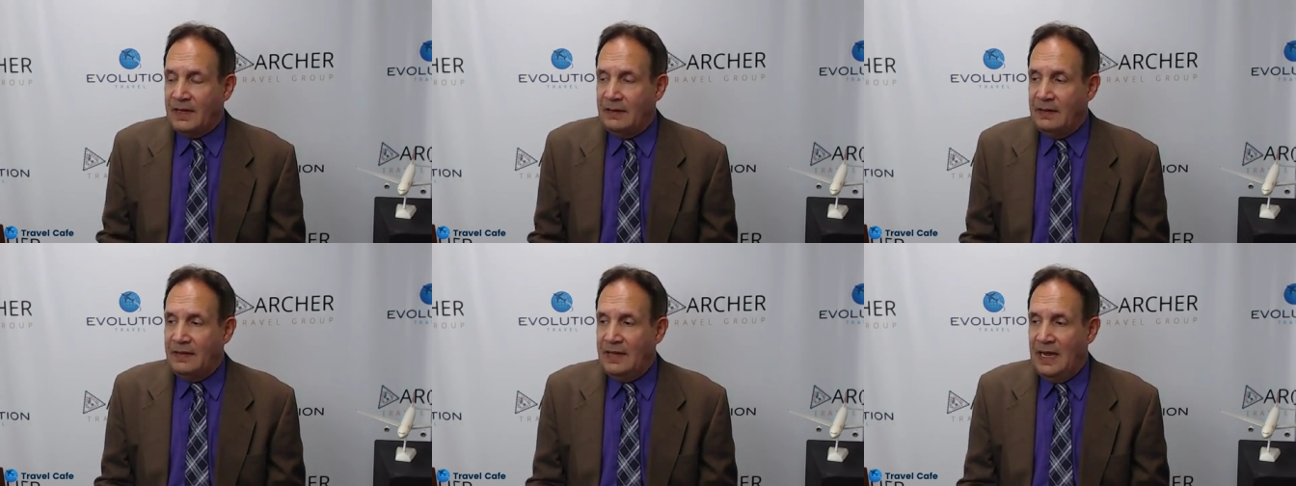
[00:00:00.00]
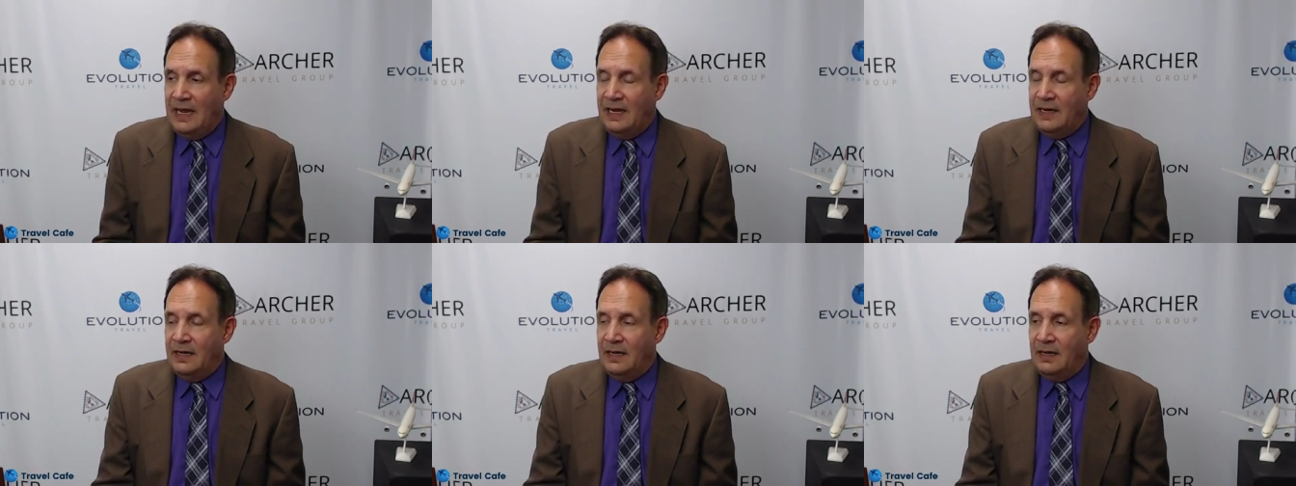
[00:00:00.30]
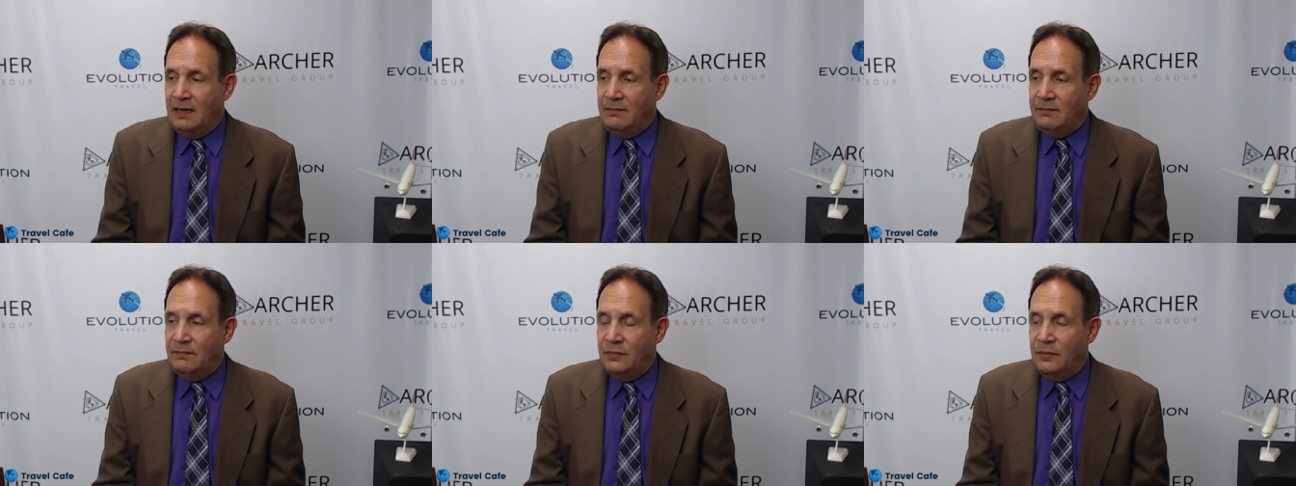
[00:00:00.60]
that
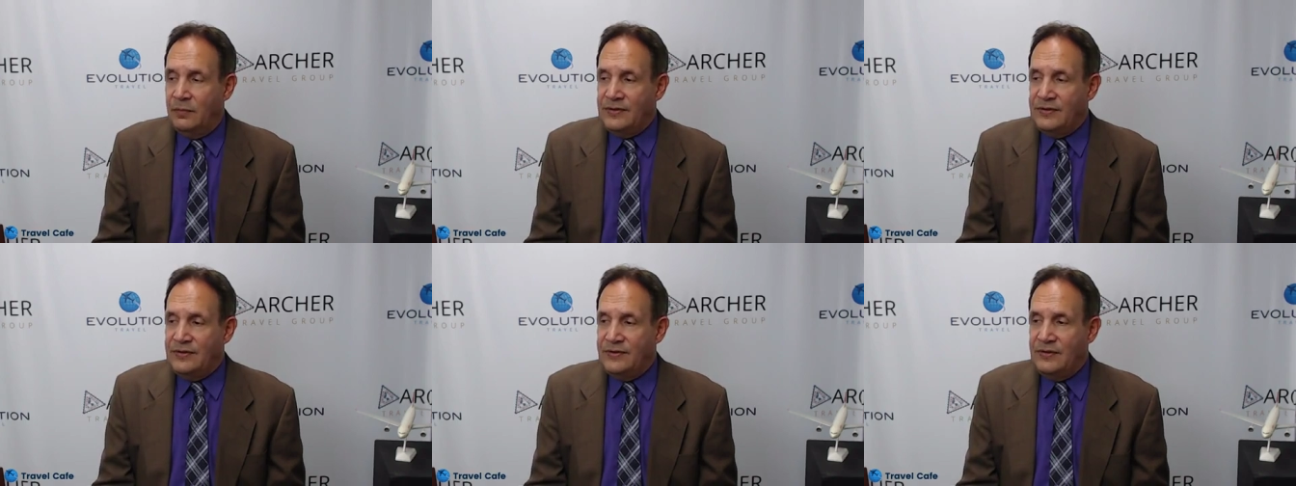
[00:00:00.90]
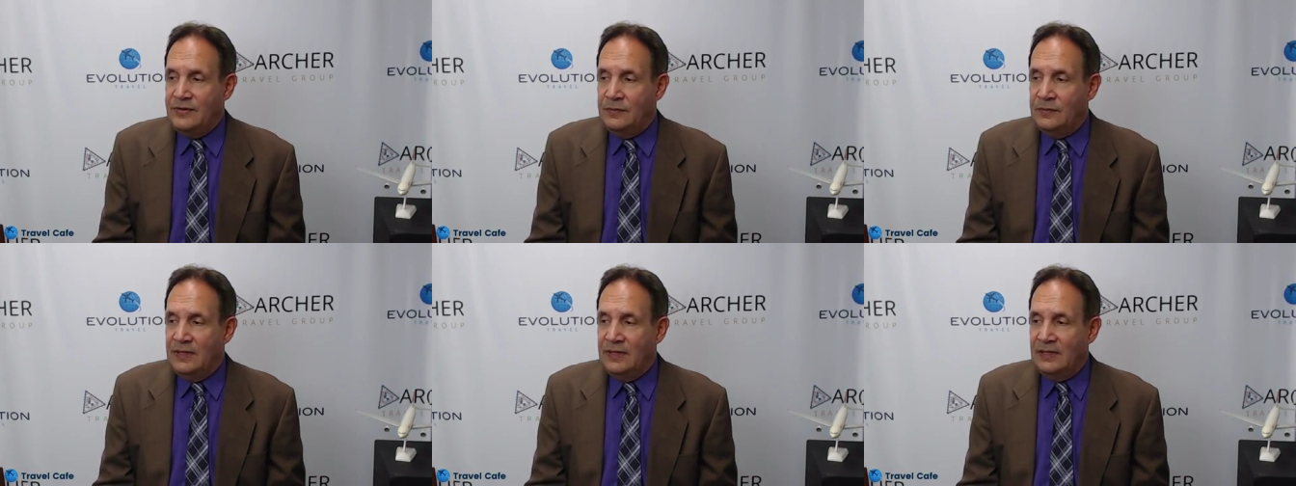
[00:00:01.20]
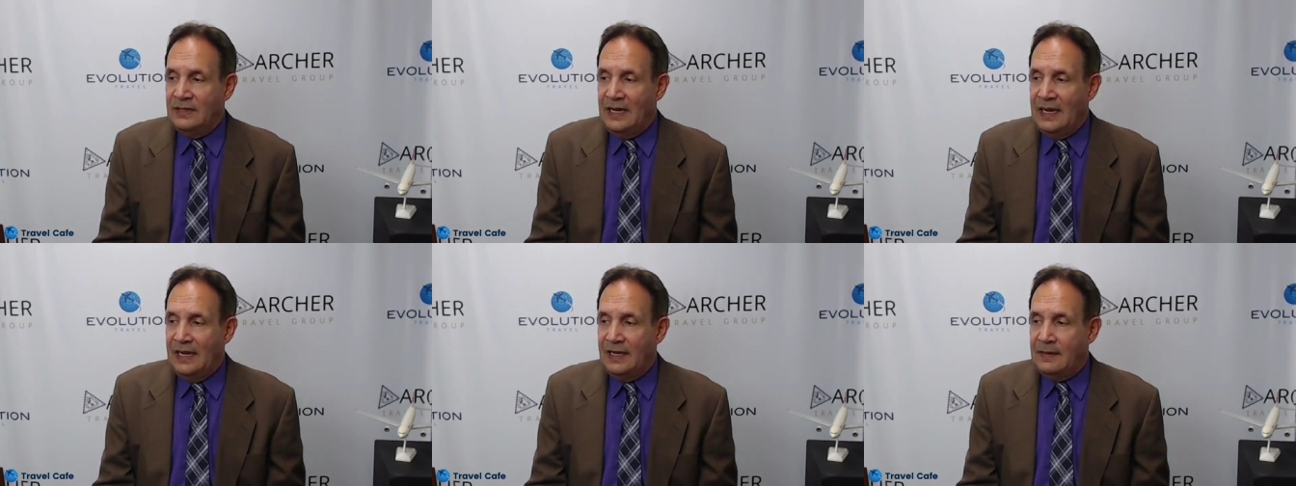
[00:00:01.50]
um, was doing
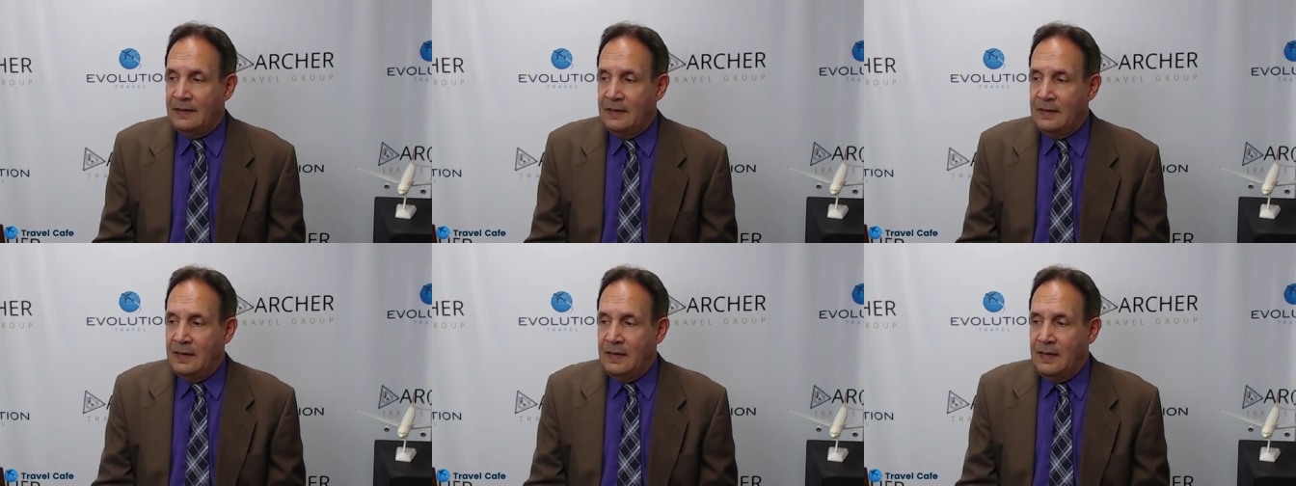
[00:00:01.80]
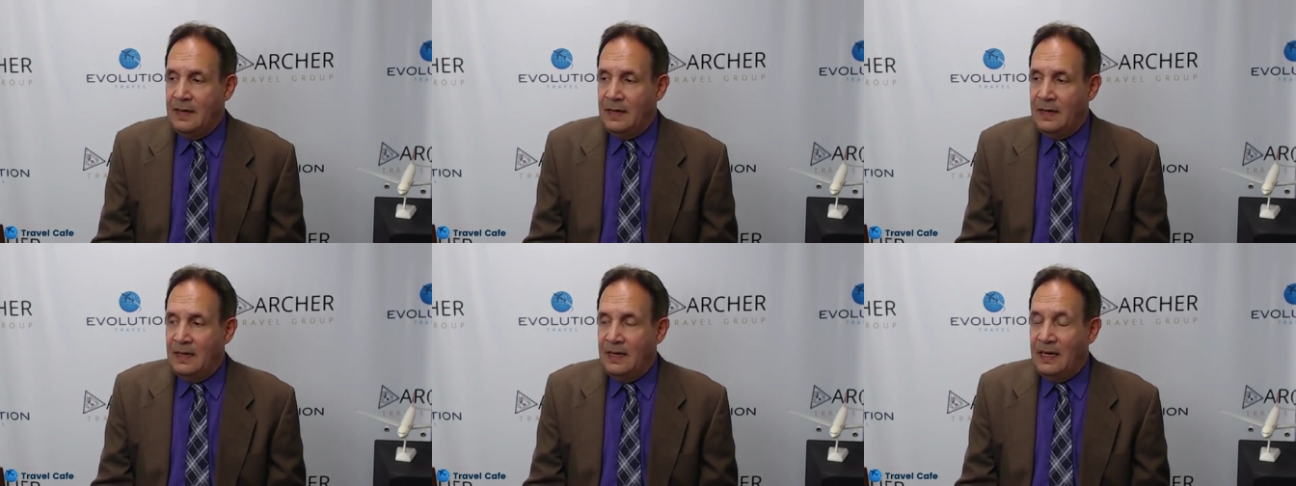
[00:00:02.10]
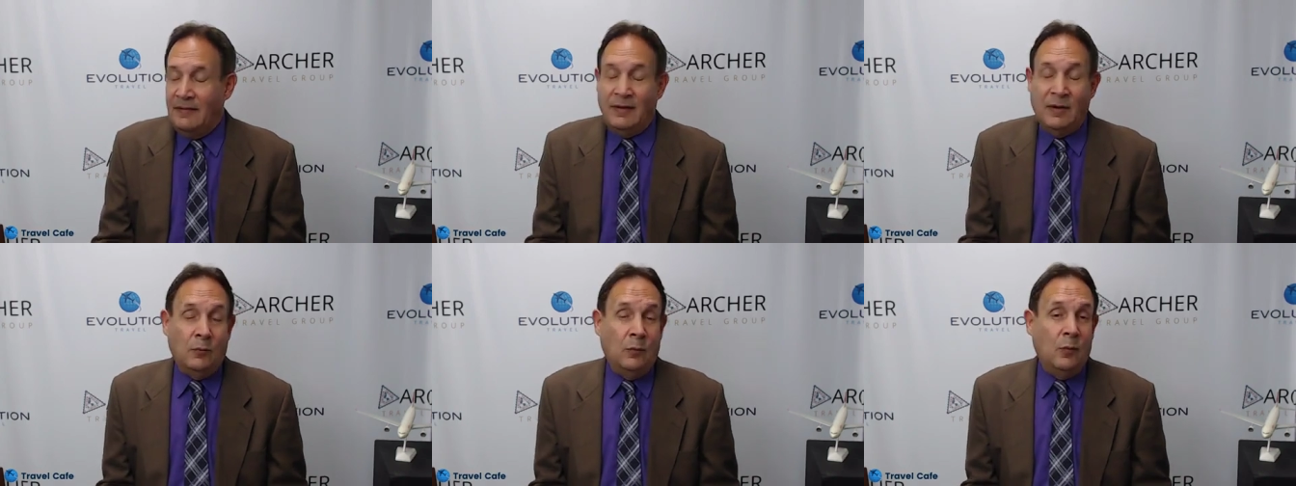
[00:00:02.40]
like
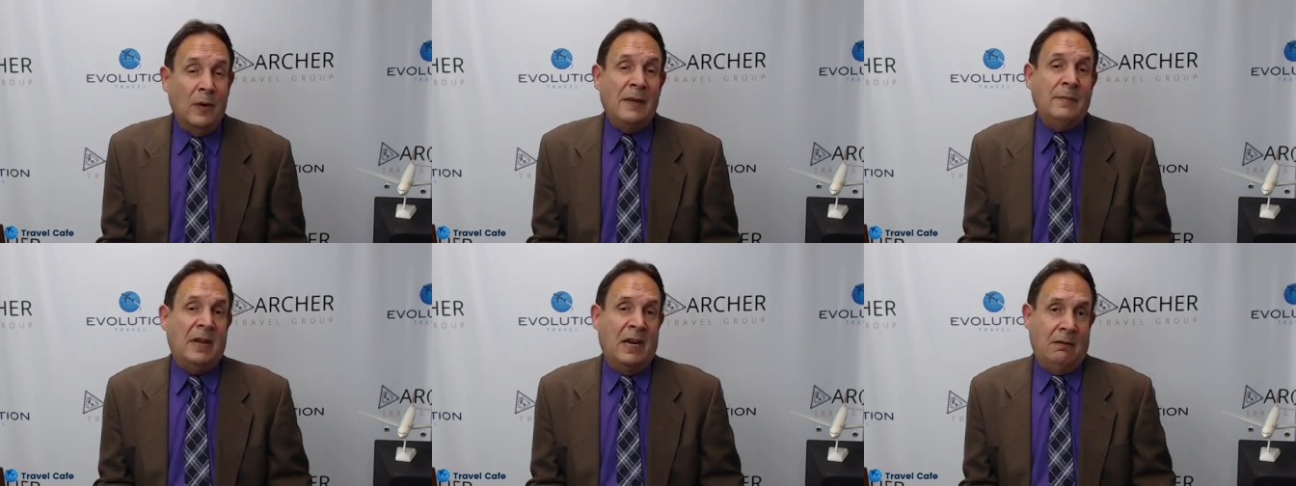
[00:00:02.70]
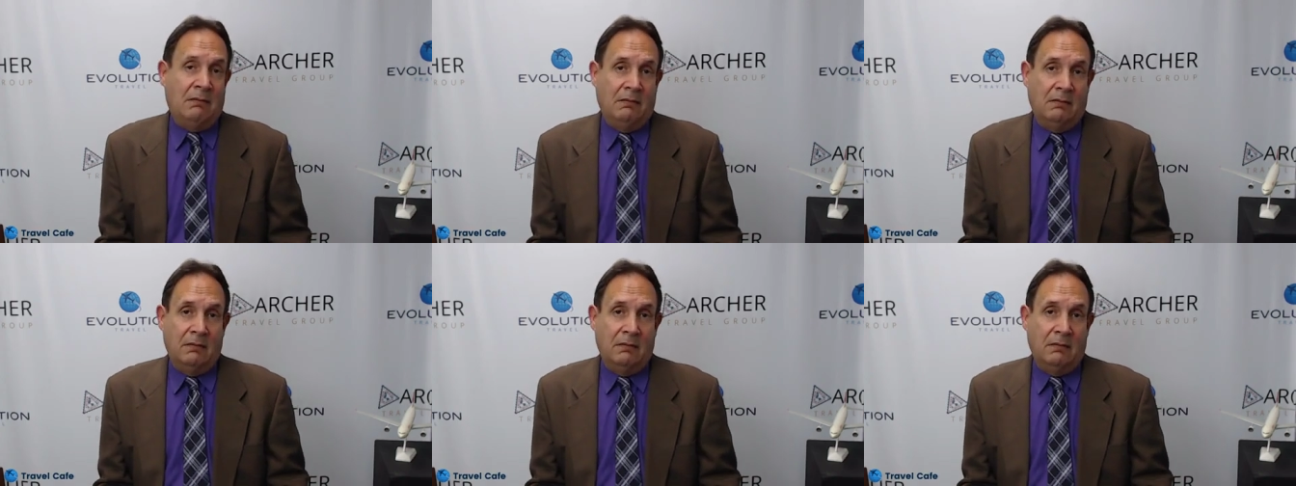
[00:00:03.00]
even women,